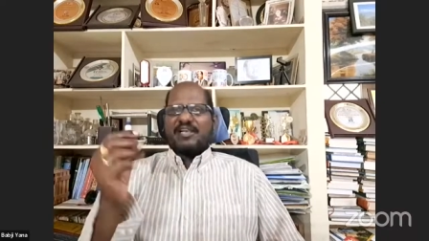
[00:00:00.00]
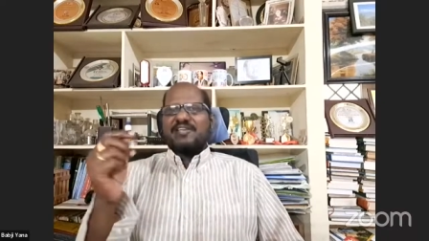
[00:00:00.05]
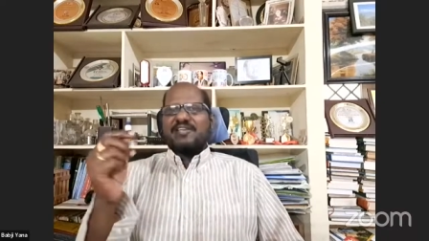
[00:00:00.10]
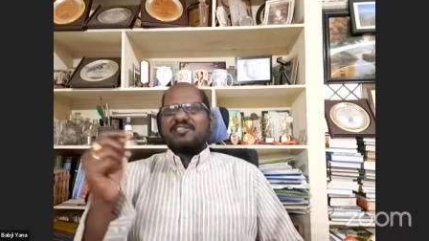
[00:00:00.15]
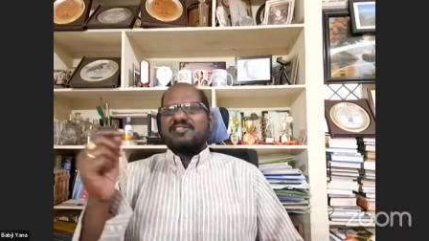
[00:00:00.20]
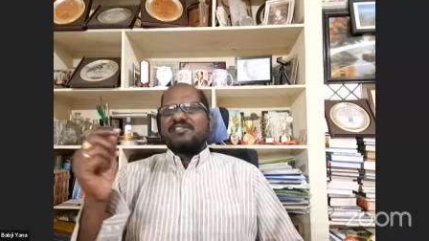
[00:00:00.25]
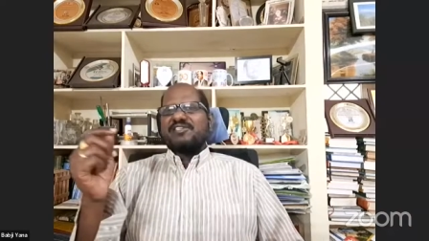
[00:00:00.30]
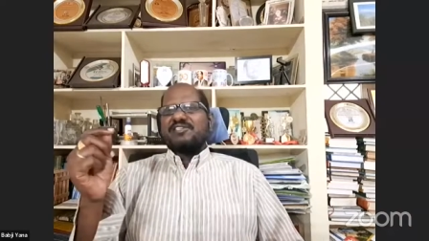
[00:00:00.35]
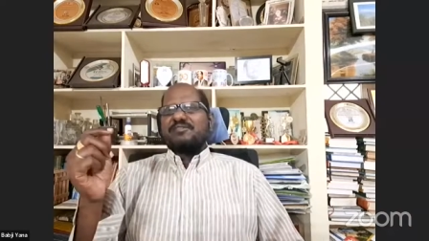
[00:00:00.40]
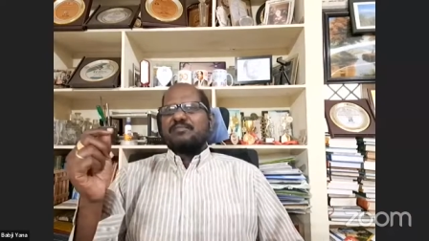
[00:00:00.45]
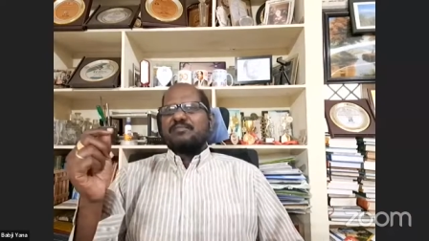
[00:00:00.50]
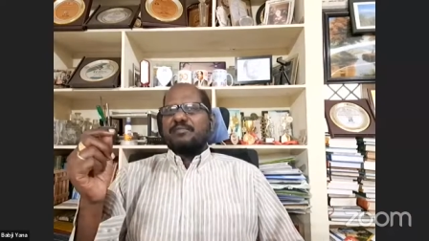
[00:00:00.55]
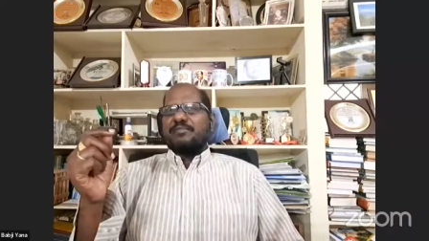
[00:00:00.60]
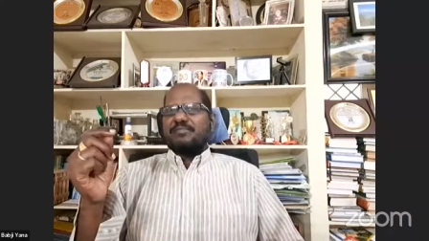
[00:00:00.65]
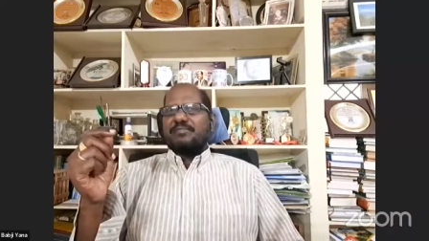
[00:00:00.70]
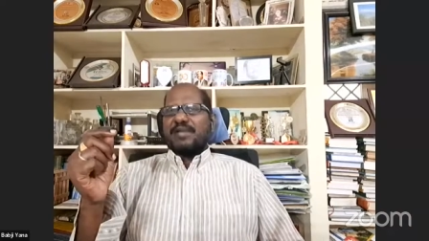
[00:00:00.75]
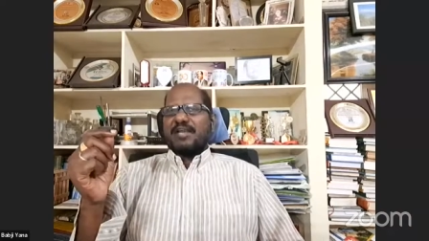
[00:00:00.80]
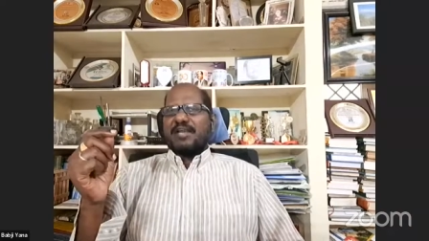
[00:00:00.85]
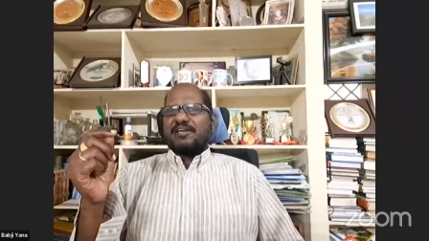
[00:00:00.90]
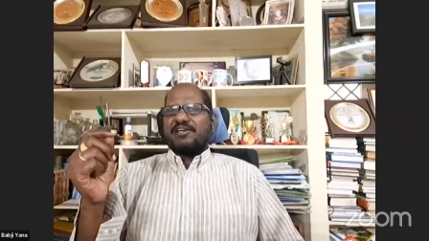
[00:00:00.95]
relations is
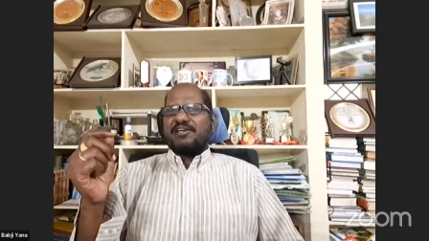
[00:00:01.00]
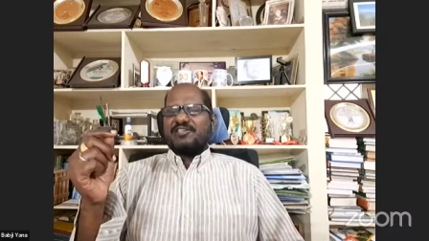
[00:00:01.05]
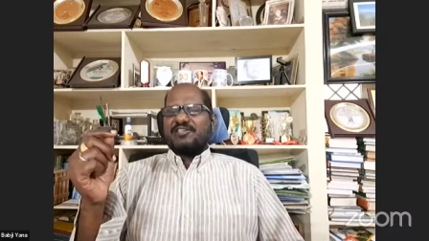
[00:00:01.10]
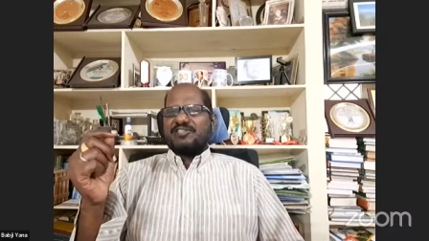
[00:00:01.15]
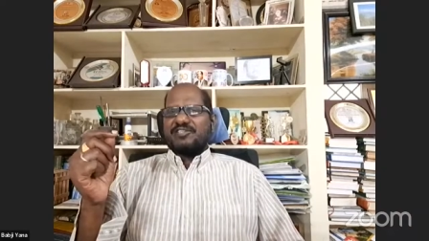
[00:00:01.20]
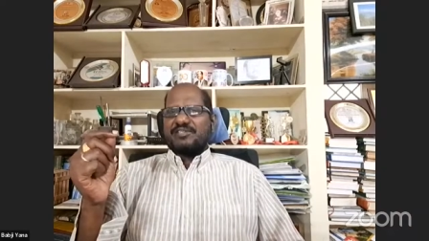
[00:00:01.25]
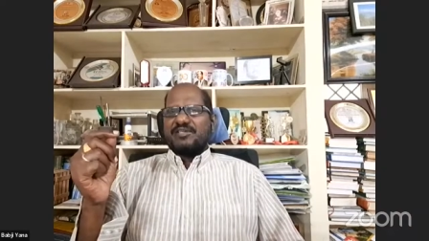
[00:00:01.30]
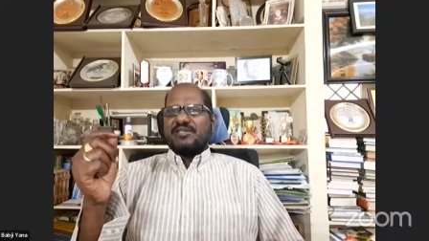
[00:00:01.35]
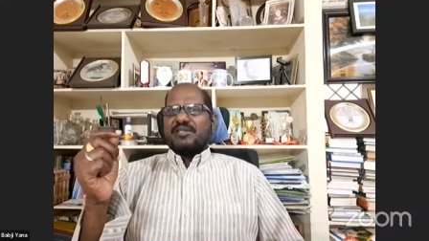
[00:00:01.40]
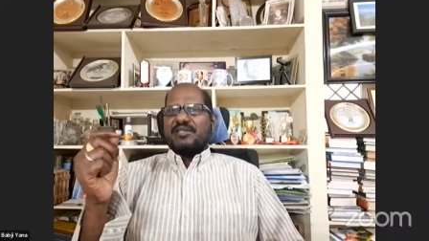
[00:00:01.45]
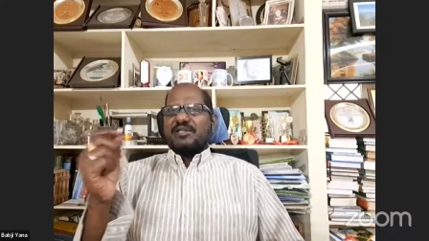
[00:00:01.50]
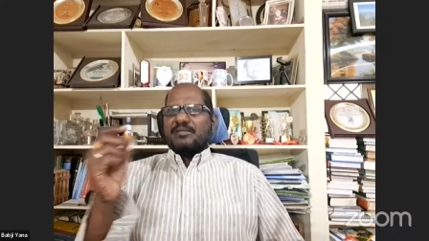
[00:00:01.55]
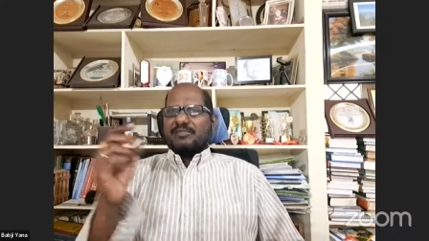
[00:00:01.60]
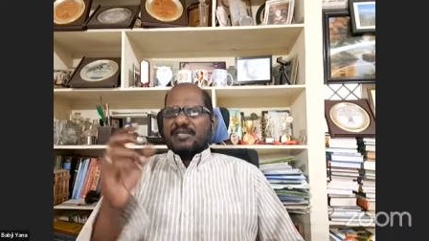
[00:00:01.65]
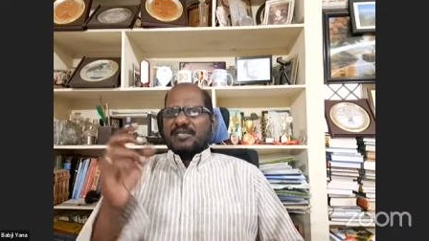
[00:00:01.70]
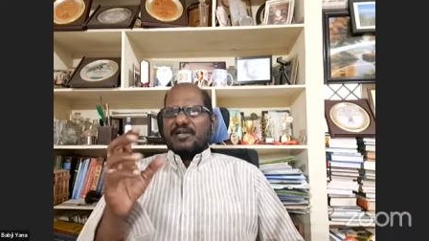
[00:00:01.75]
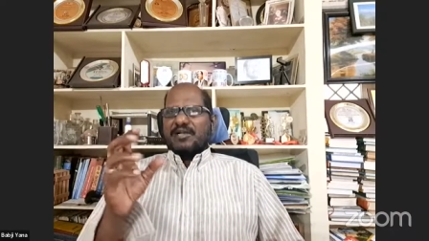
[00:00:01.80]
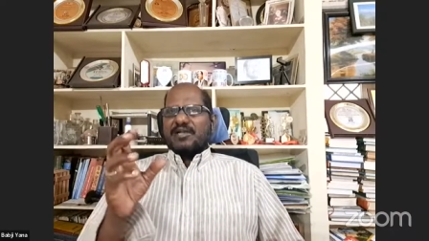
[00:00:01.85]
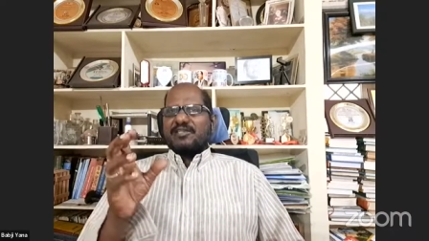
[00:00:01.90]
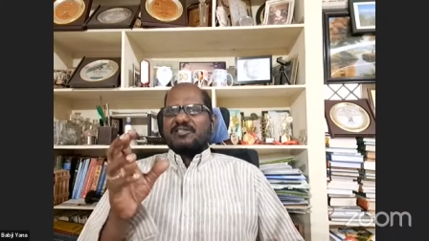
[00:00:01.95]
practiced
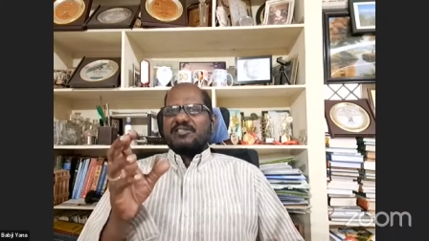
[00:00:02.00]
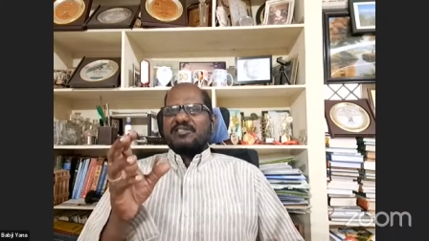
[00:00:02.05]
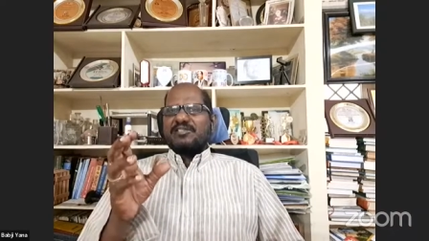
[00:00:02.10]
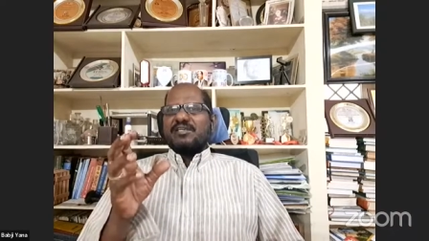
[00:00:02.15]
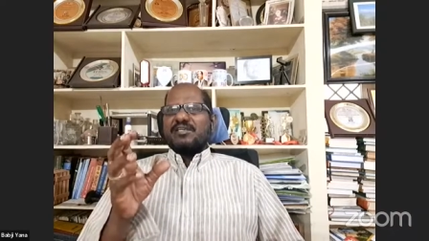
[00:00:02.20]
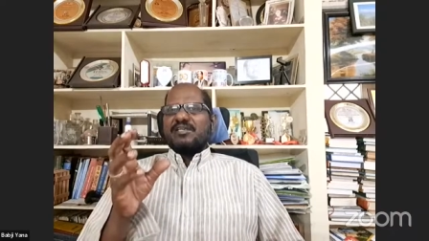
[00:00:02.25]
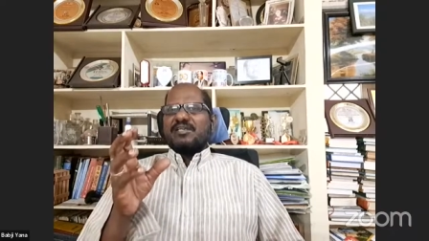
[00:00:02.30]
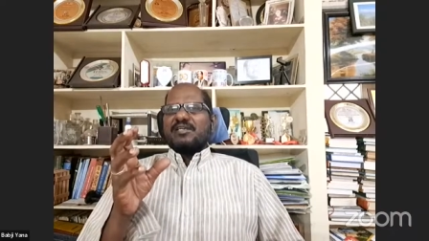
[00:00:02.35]
because